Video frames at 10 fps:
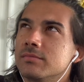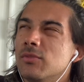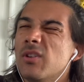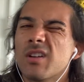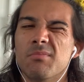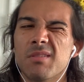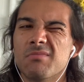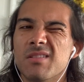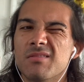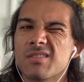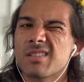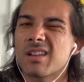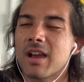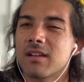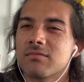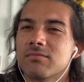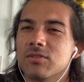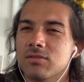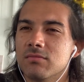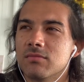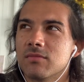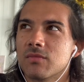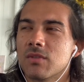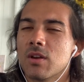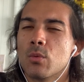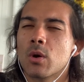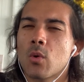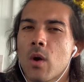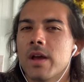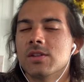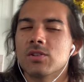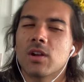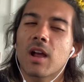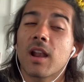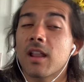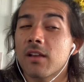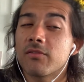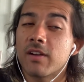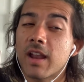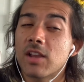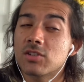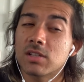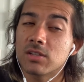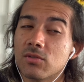not commitment, just like requires you to kind of like financially